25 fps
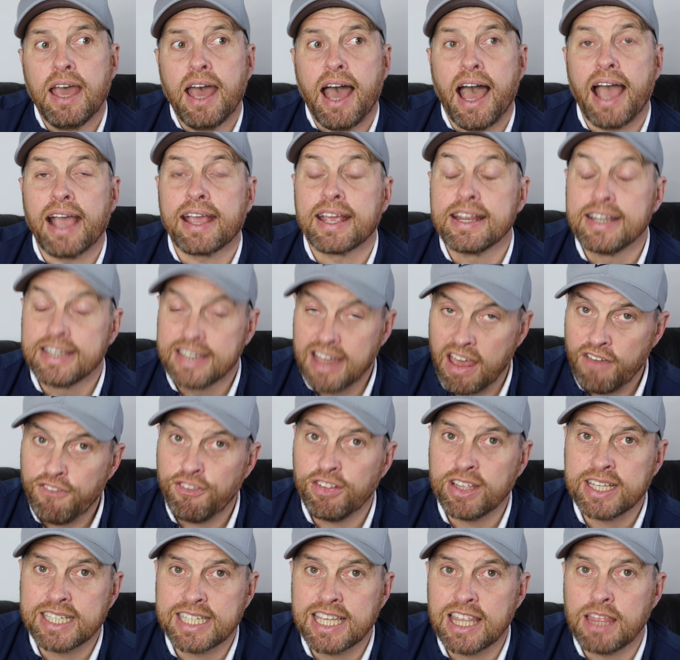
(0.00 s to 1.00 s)
I can
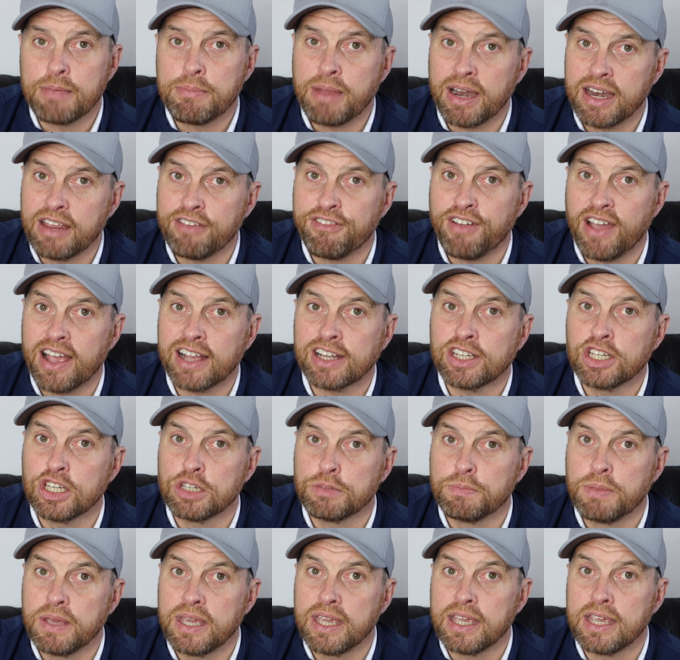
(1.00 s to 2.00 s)
definitely see the manufacturers
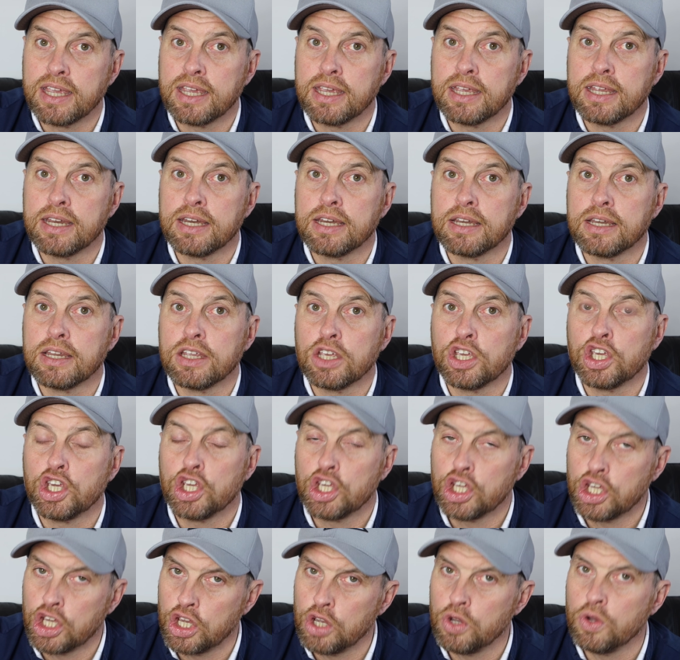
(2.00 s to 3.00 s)
being
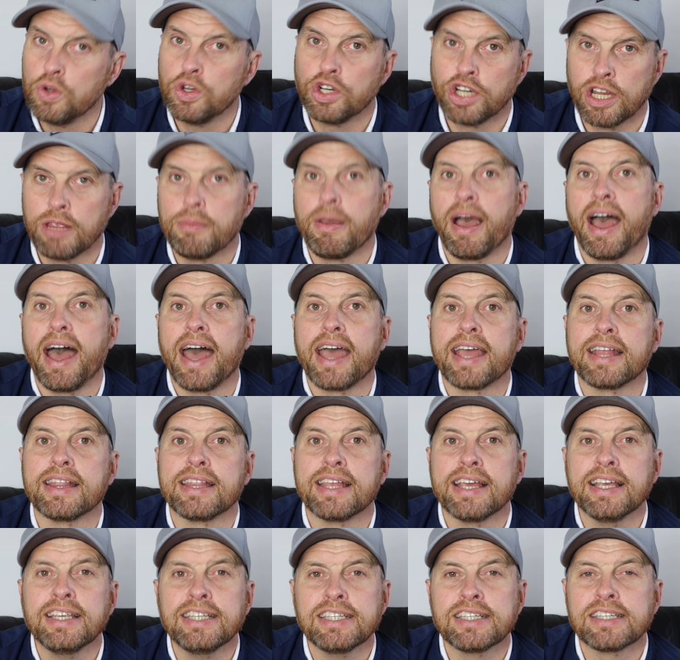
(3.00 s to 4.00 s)
hugely behind
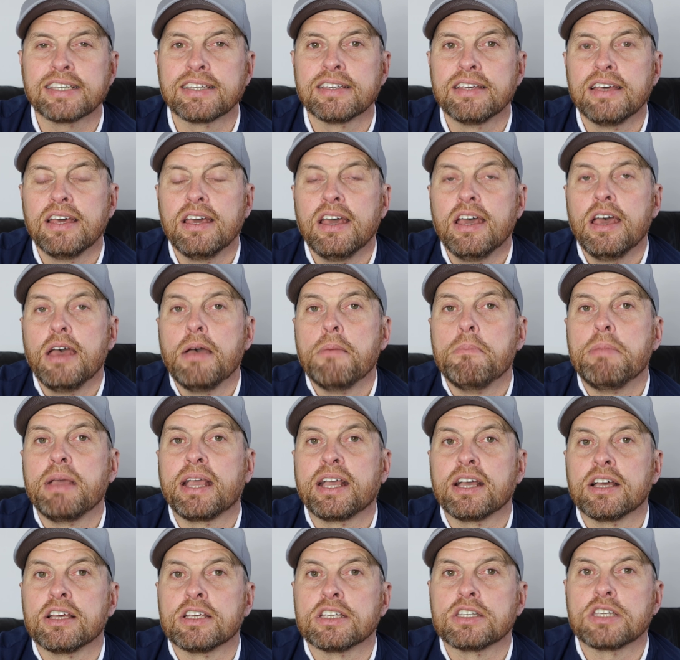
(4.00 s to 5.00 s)
this
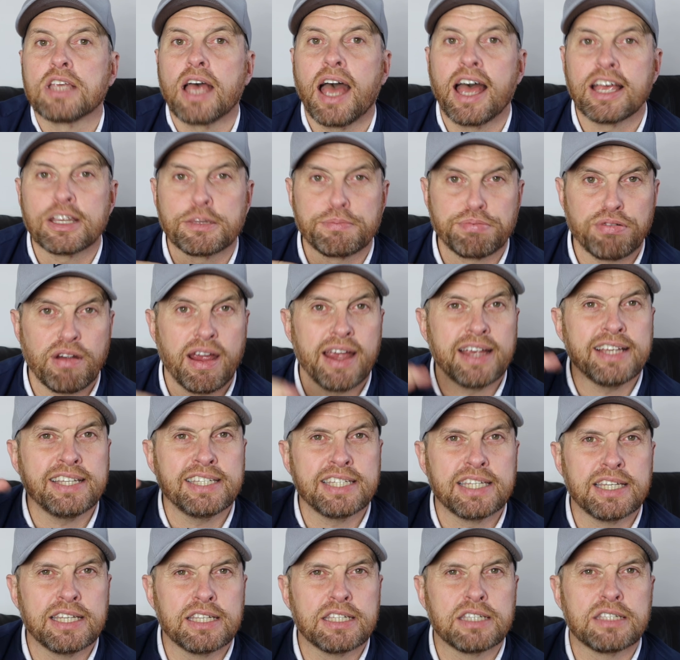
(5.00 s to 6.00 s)
because as
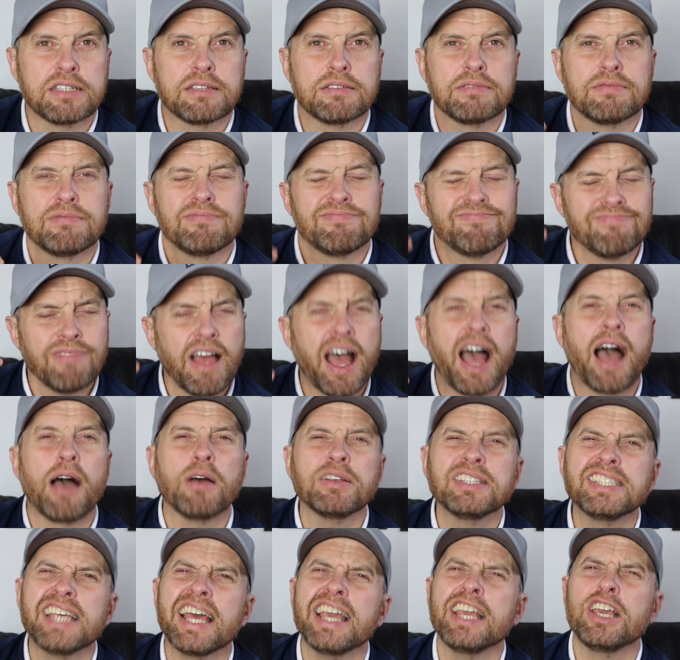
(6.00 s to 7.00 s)
prices,
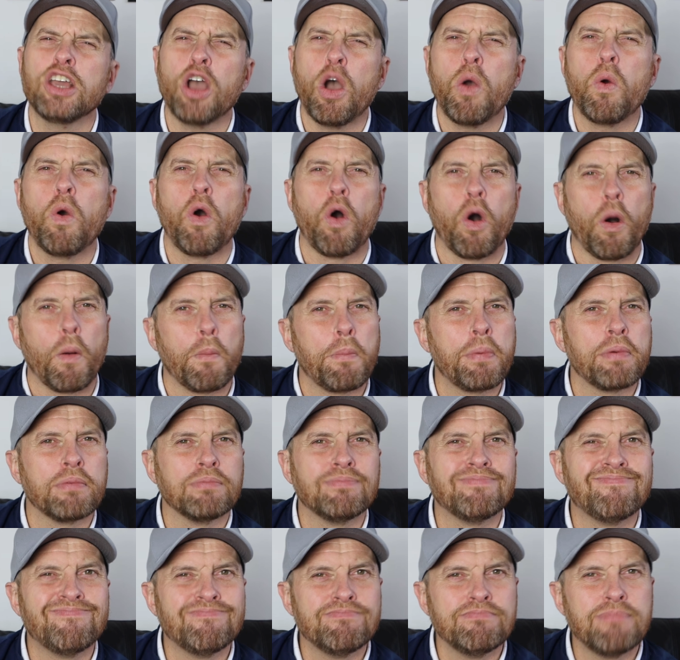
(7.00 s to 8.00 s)
I'd say, go up,
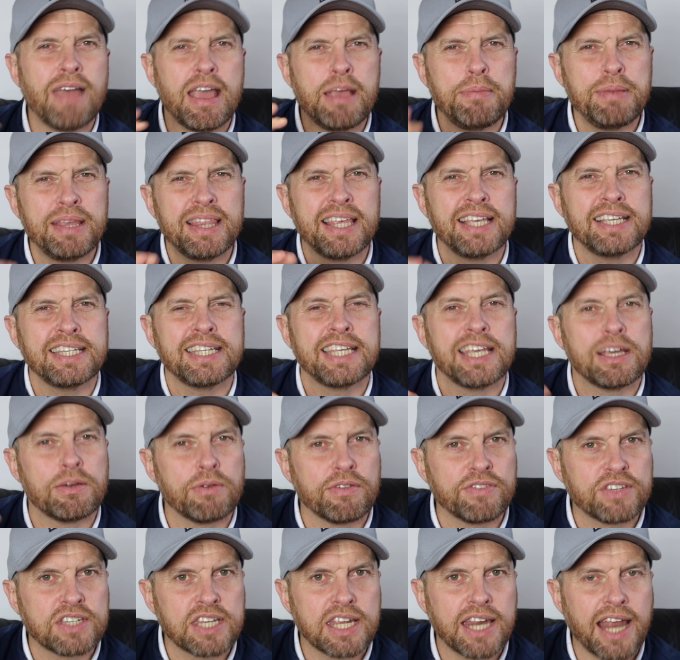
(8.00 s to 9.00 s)
maybe this year
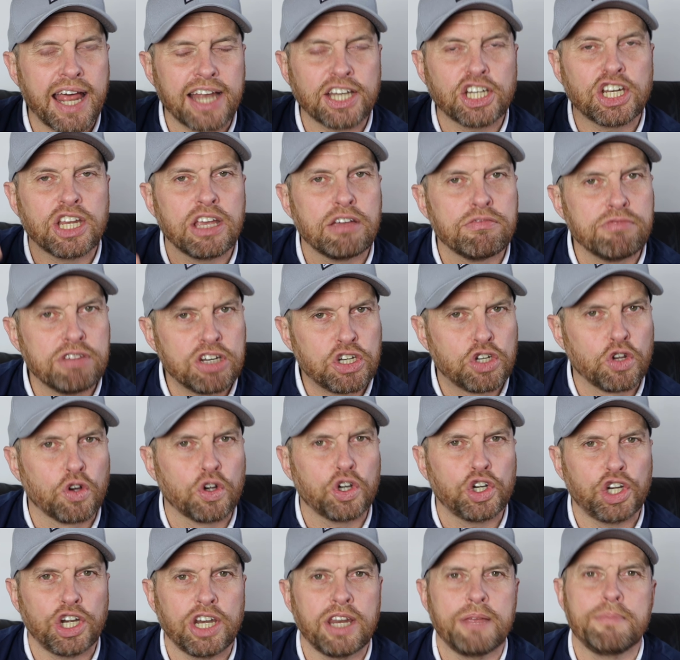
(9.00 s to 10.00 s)
we've seen actually a
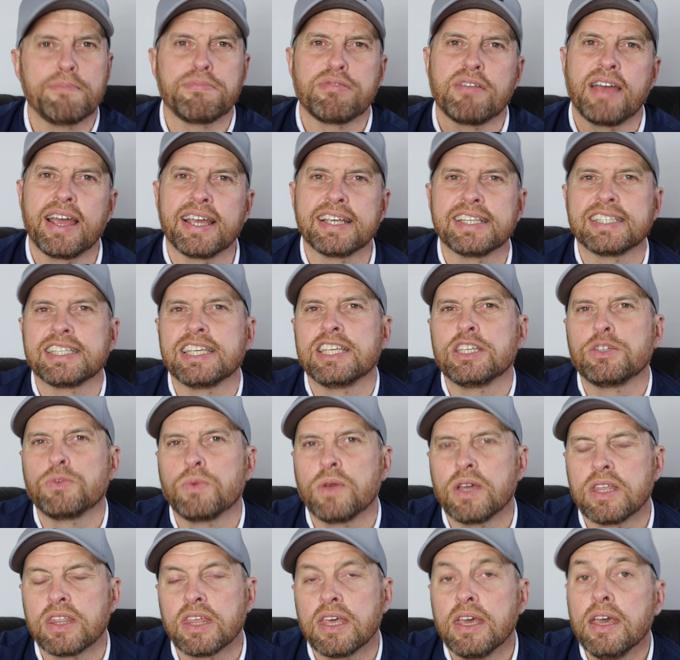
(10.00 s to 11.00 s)
reduction in prices
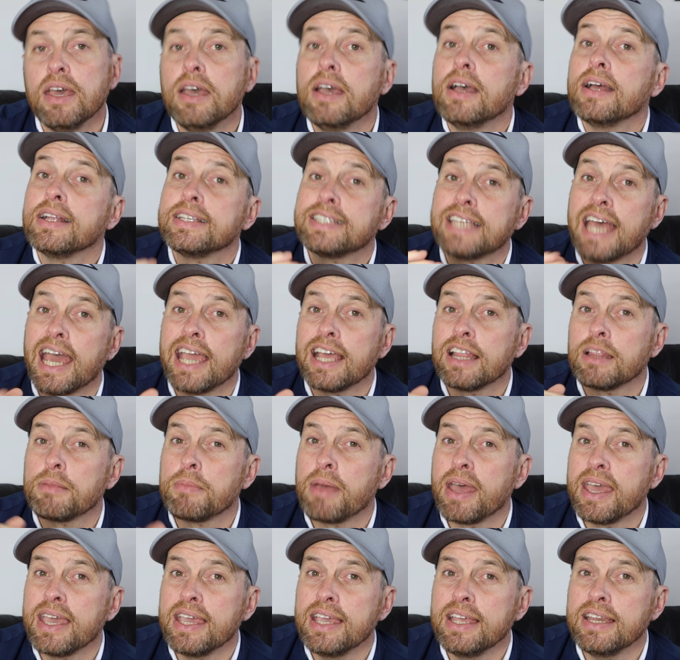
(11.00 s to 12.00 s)
with
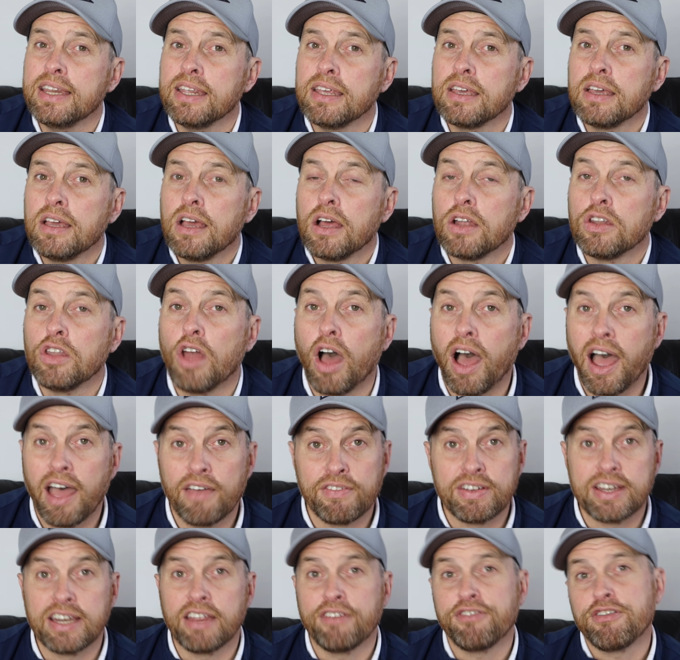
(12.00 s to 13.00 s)
TaylorMade not
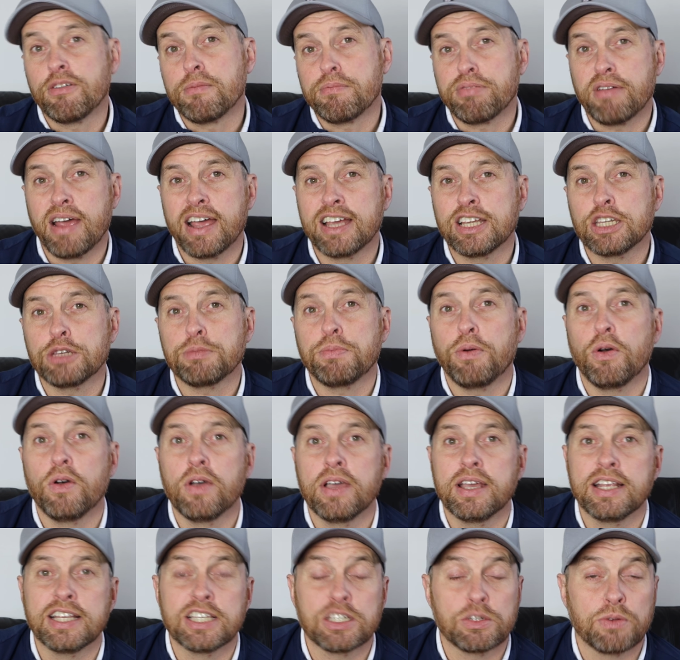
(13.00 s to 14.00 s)
having different price
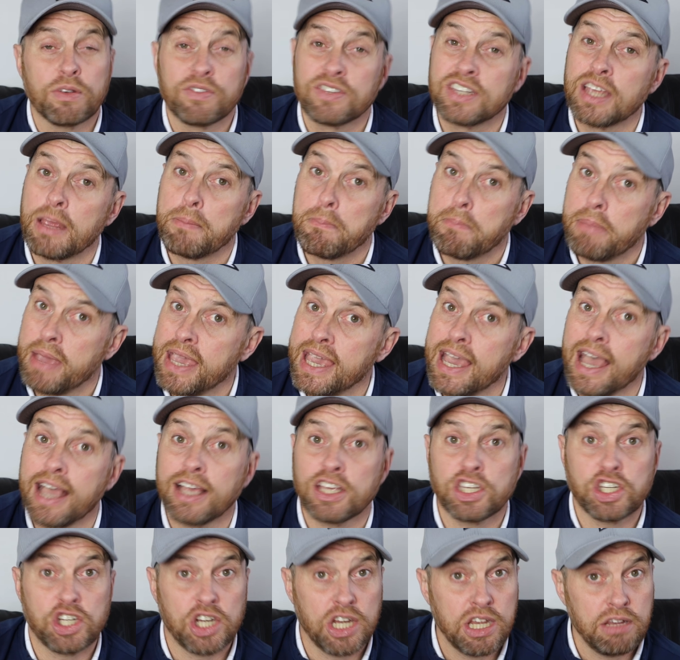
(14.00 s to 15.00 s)
points. We've seen
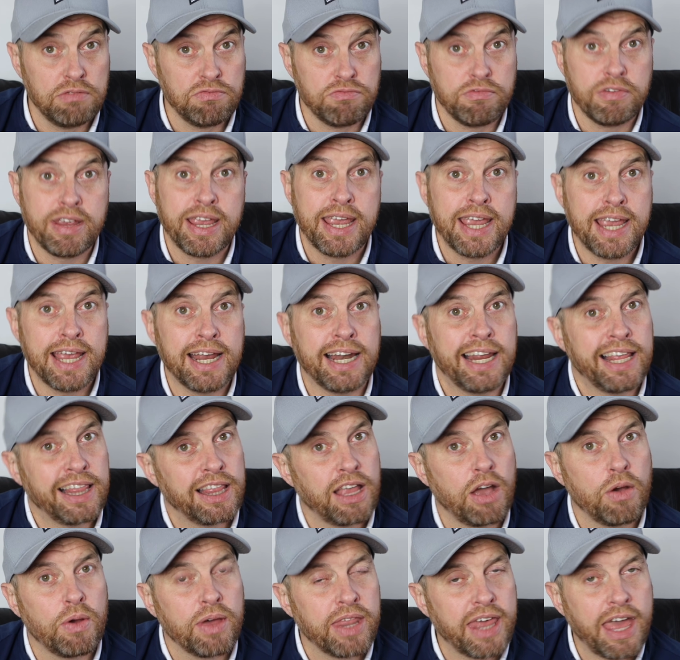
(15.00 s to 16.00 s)
PXG really
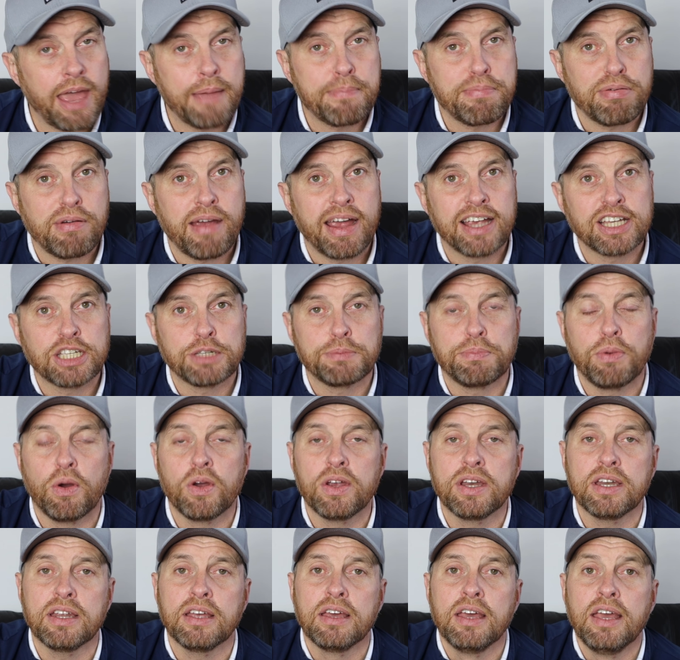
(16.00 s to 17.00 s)
lower their price
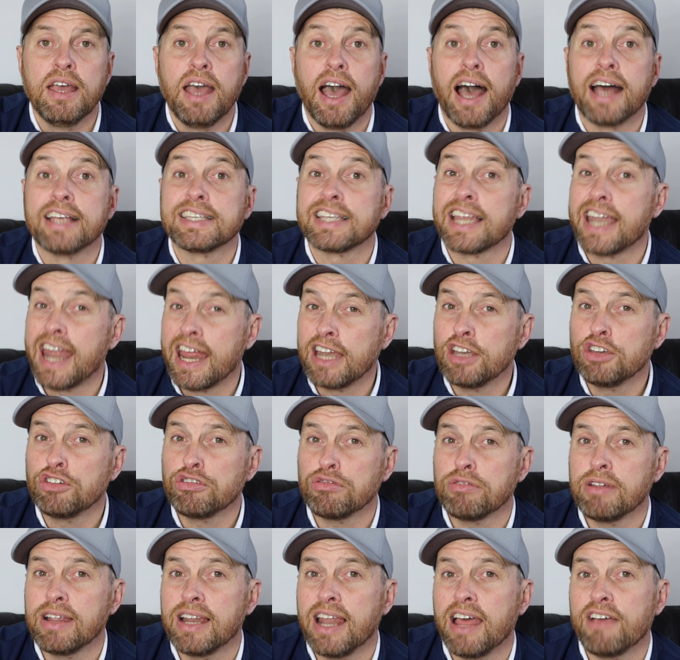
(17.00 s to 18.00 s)
point as an
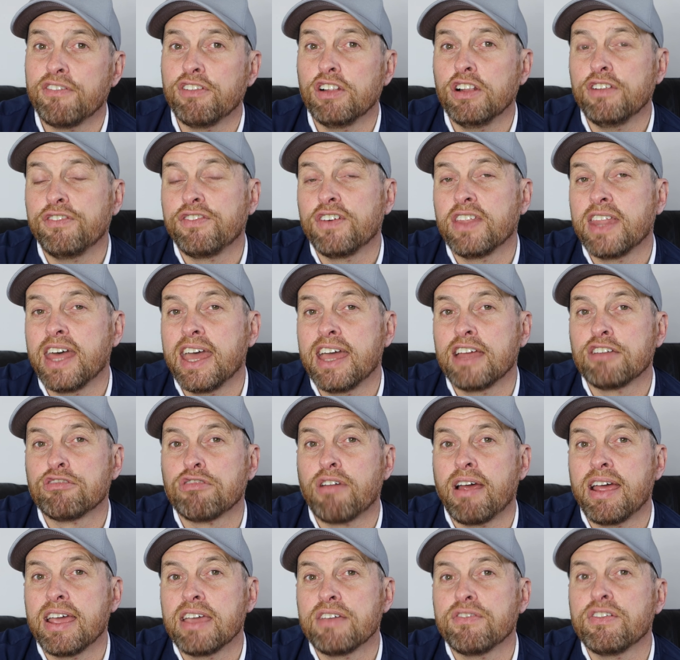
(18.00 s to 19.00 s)
entry level for their
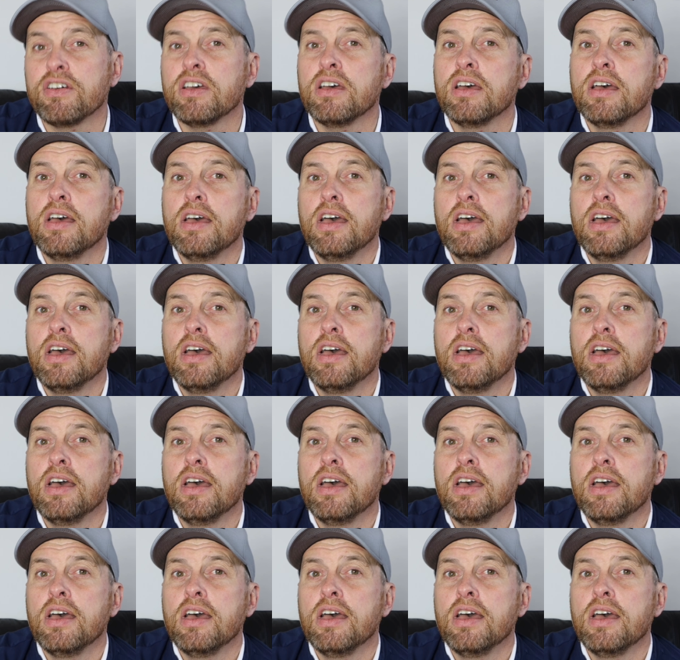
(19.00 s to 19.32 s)
driver.